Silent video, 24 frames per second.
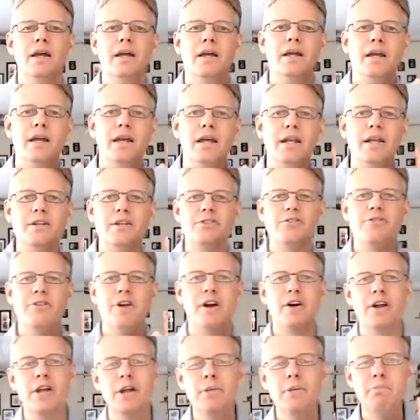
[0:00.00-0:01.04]
It is
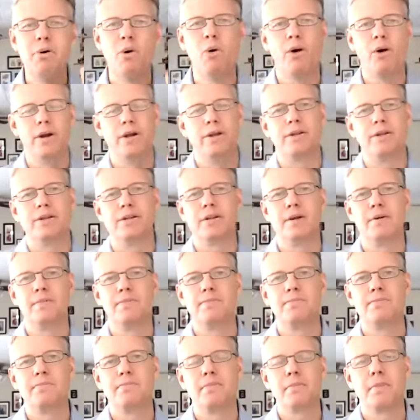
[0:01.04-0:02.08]
very important
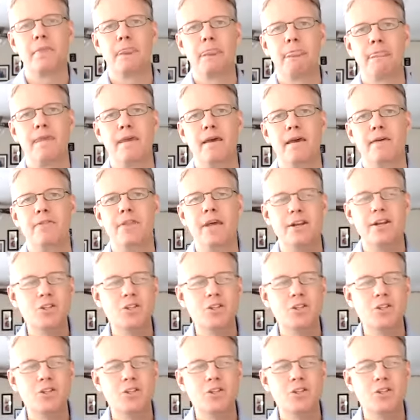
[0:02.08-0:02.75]
that